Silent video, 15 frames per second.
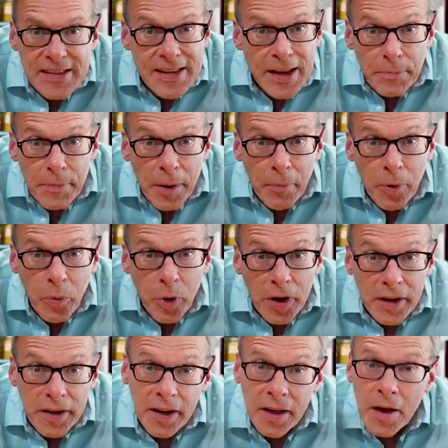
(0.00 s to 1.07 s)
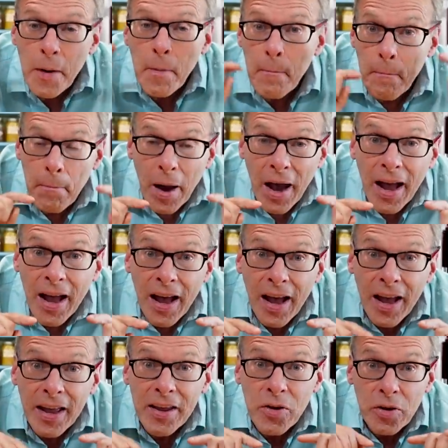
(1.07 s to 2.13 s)
Tip number one,
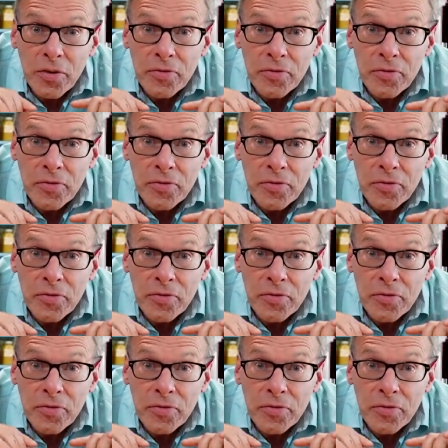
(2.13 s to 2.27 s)
buy your